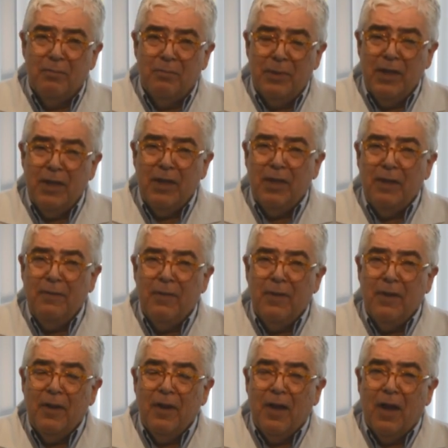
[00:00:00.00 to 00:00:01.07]
B,
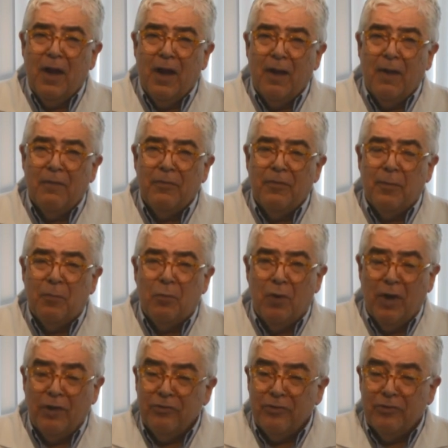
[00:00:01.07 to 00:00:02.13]
the
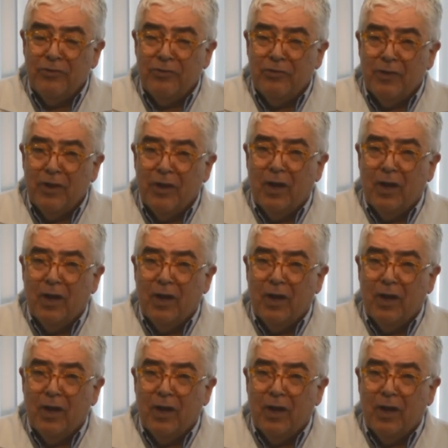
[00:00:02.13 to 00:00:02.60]
presence